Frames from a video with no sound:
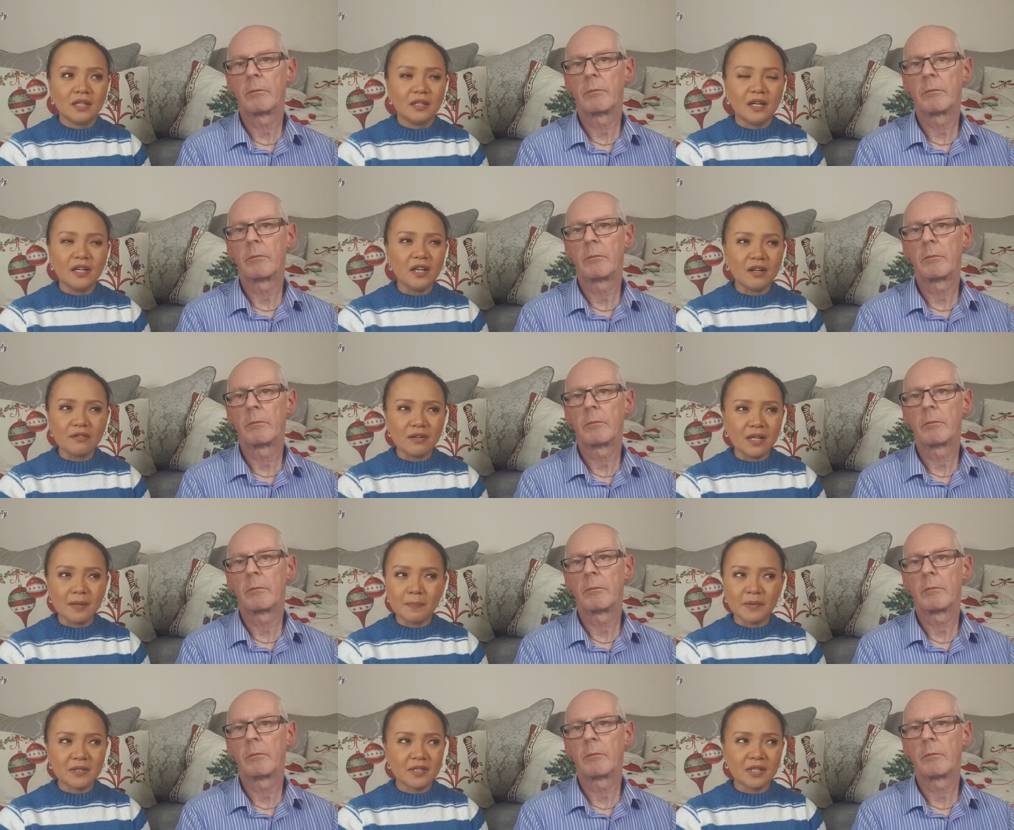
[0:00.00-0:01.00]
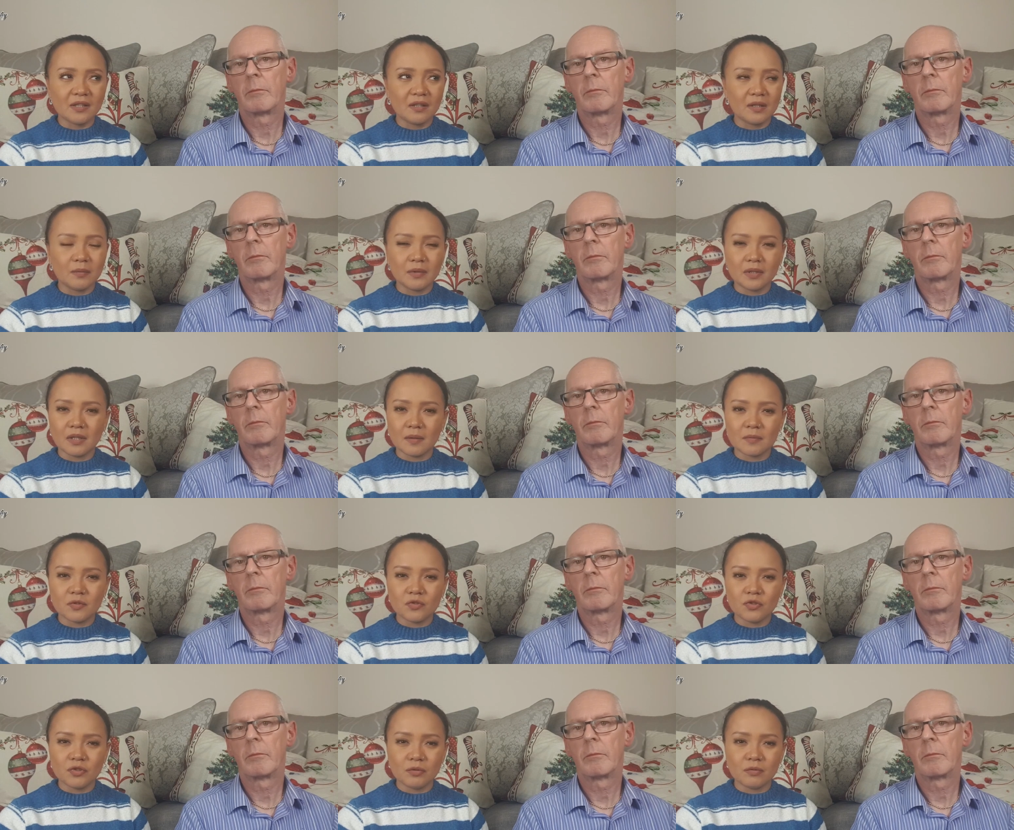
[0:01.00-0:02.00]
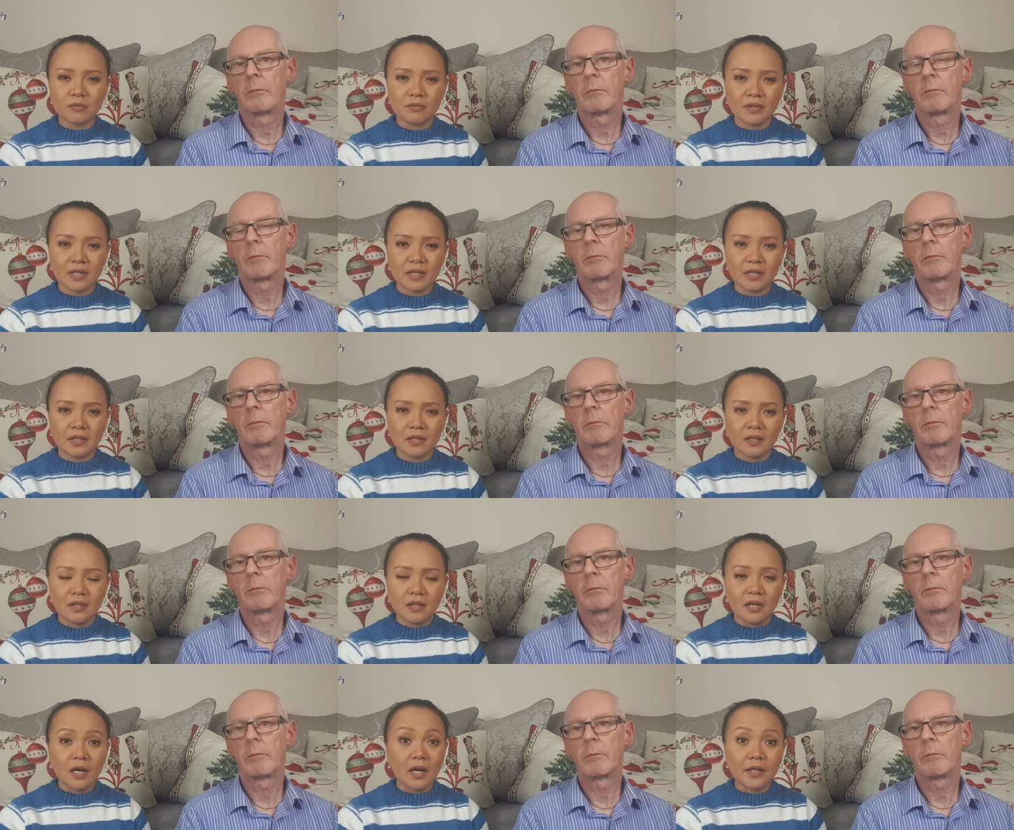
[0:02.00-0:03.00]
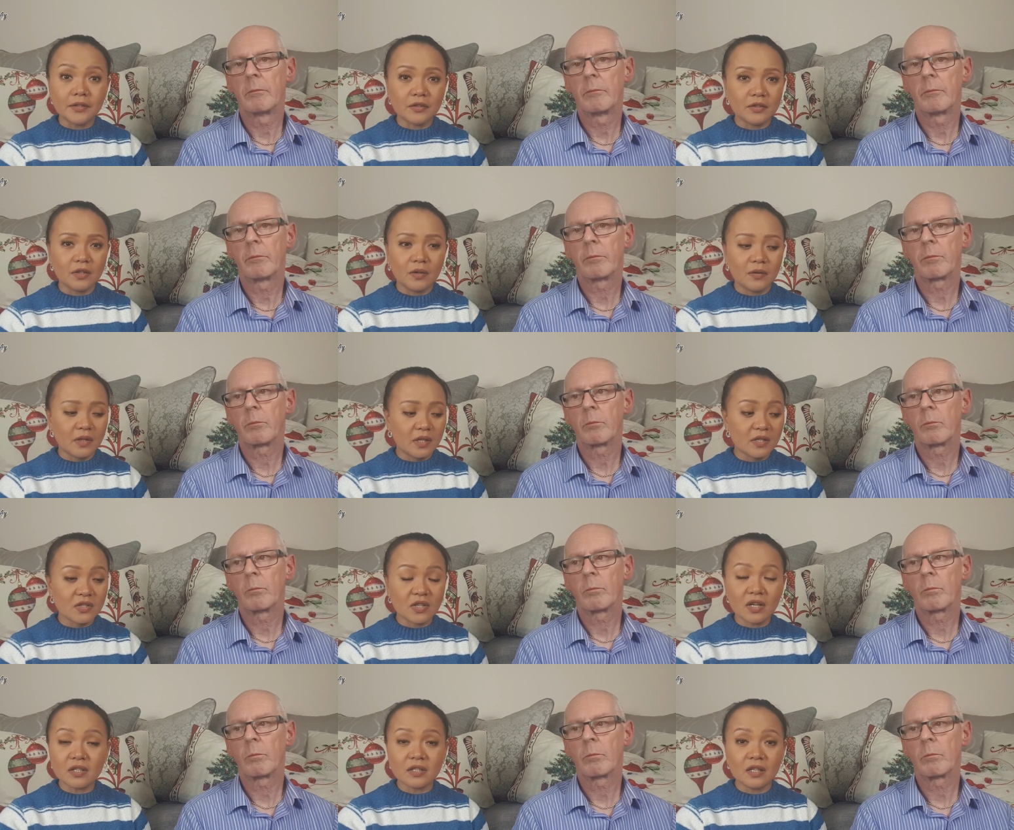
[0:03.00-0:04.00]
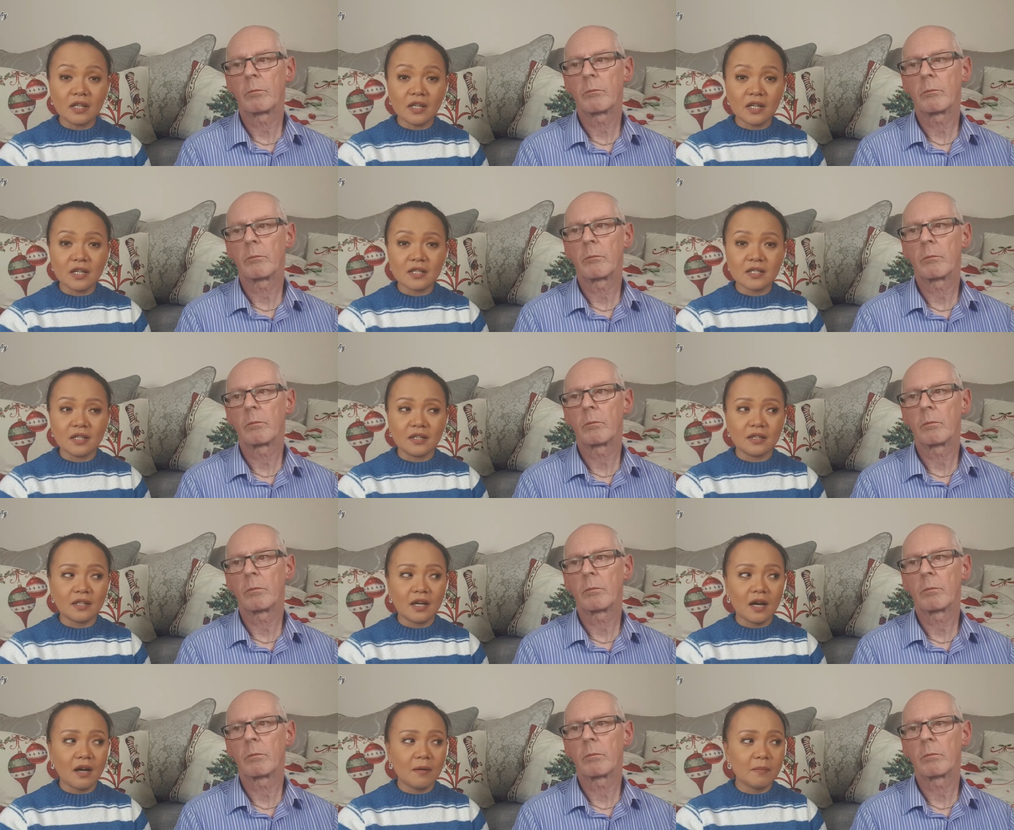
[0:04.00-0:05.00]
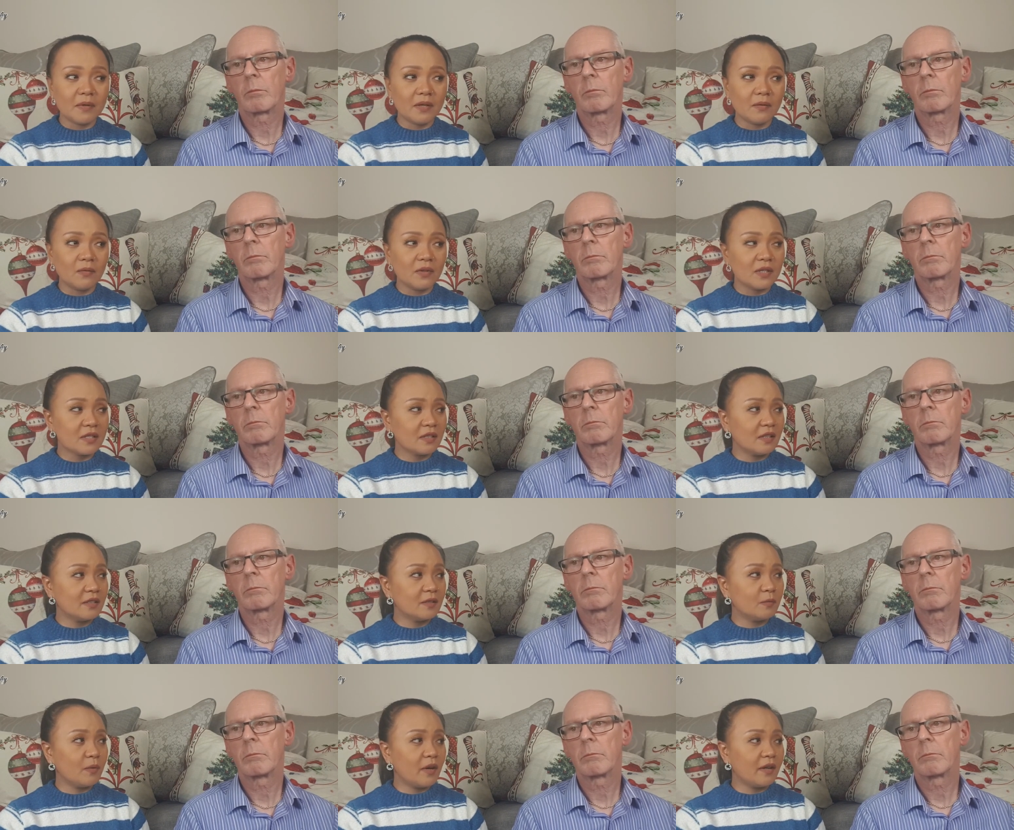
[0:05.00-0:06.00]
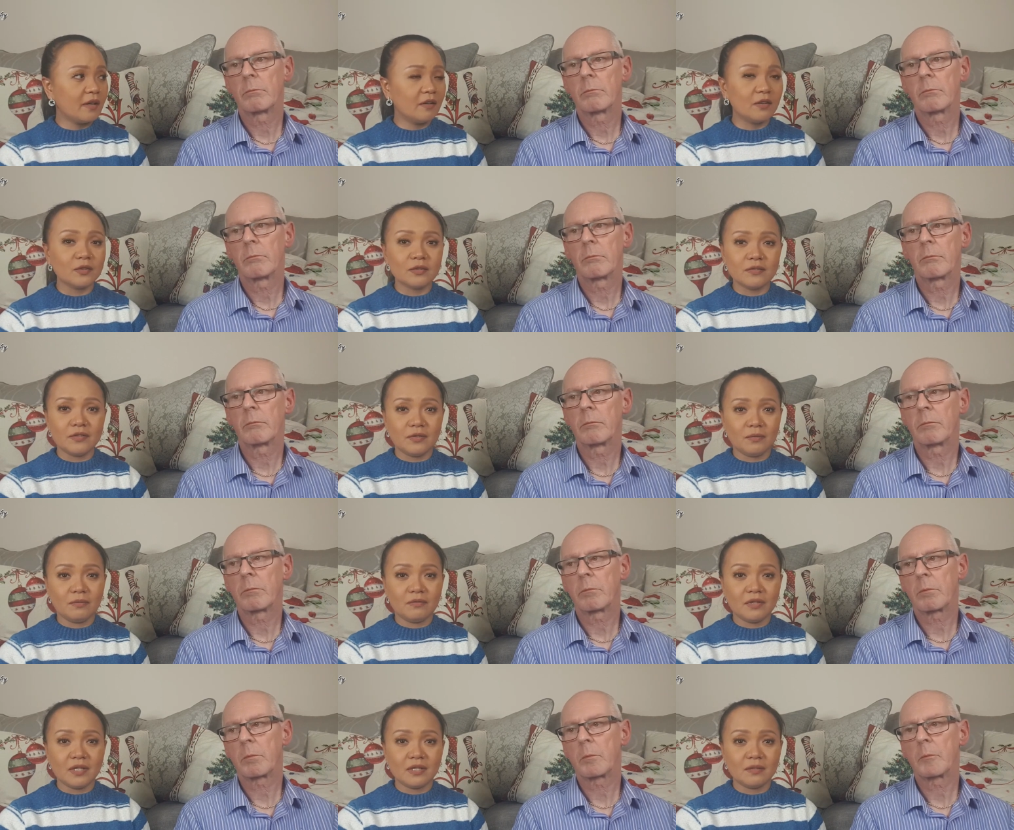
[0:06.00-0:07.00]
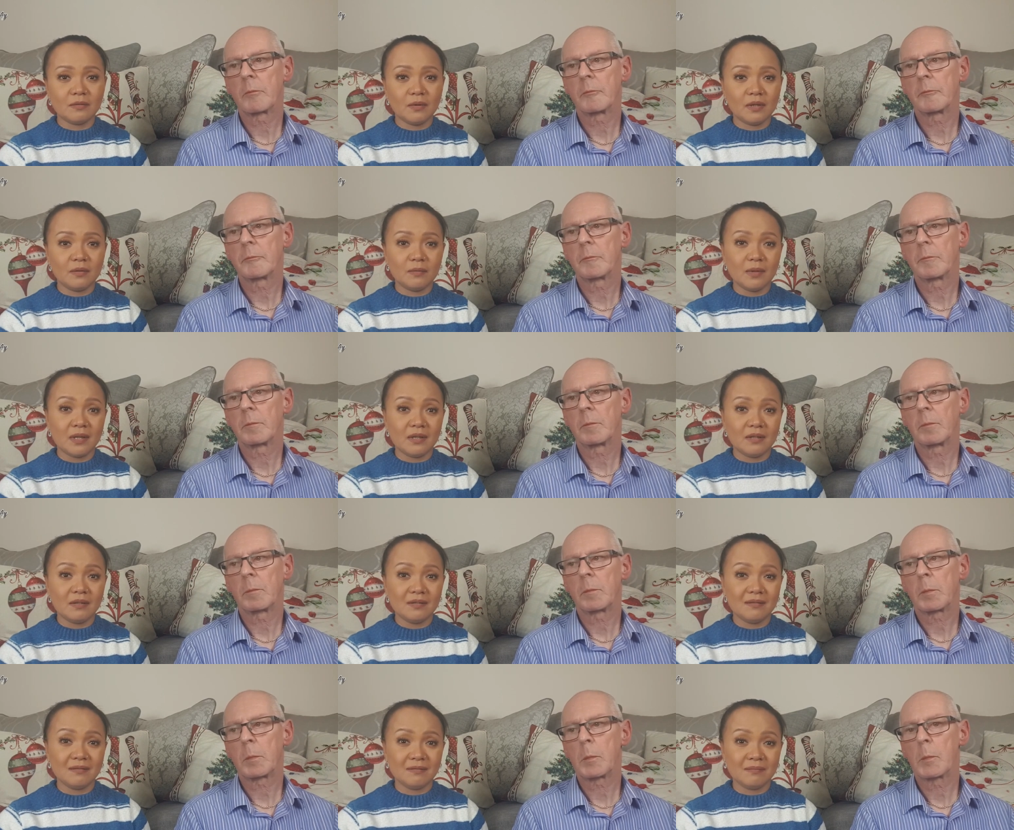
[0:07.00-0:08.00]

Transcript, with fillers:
Speaker 1: they're not really particular when it comes to jewelry. I don't know, he certainly isn't. He only started wearing a lot of jewelries when we,